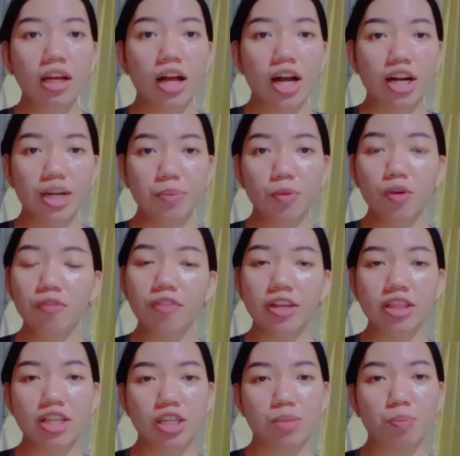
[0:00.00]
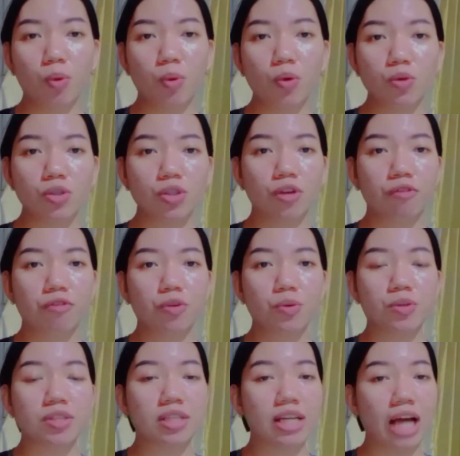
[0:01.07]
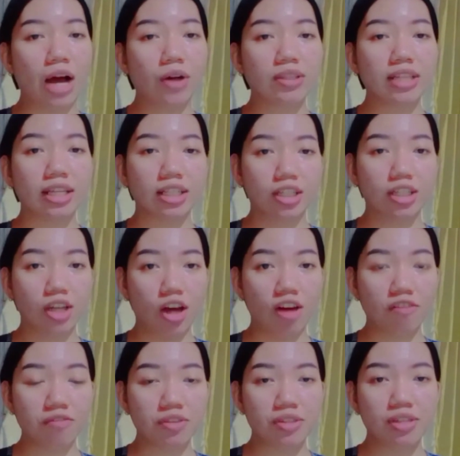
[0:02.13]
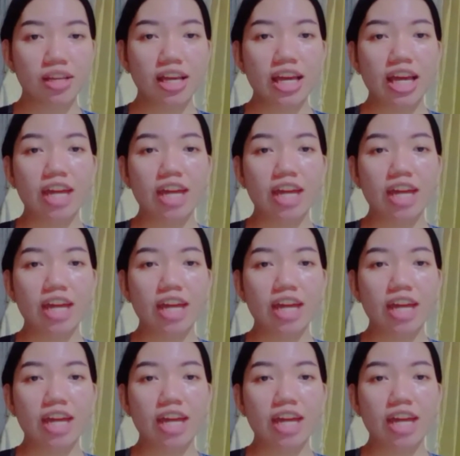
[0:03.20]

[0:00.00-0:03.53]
Remove and dispose of used gown and gloves.